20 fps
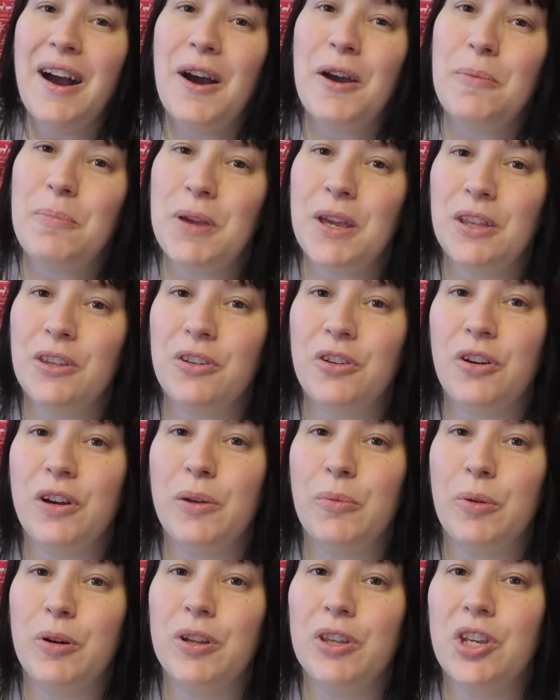hope you
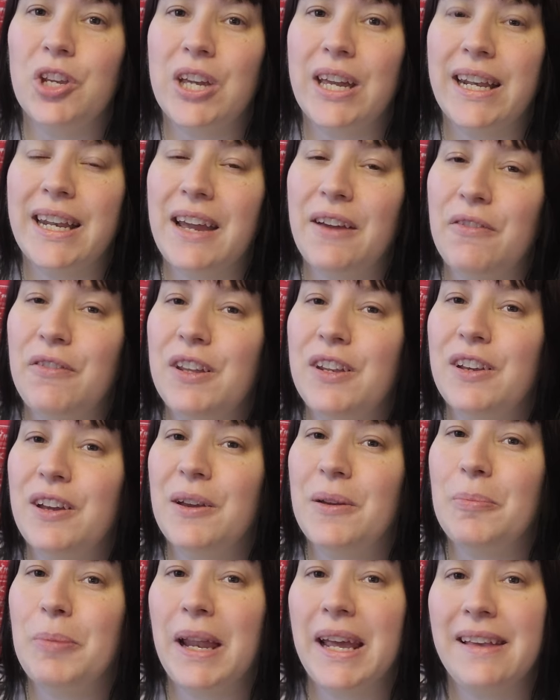enjoy watching. If you
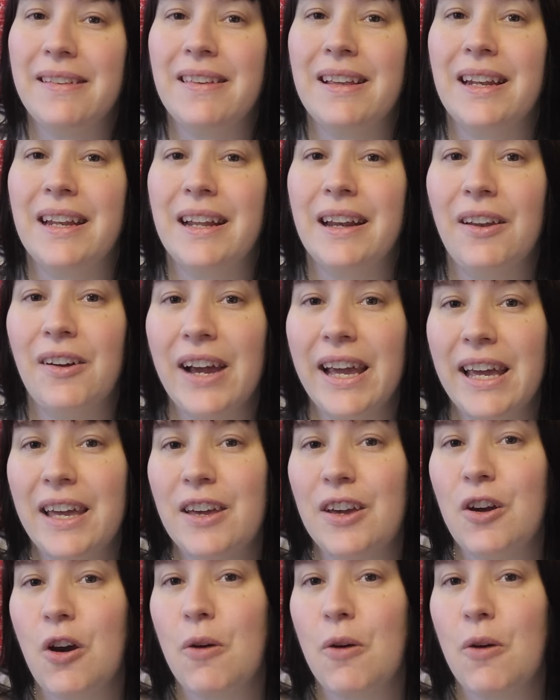do, please click like,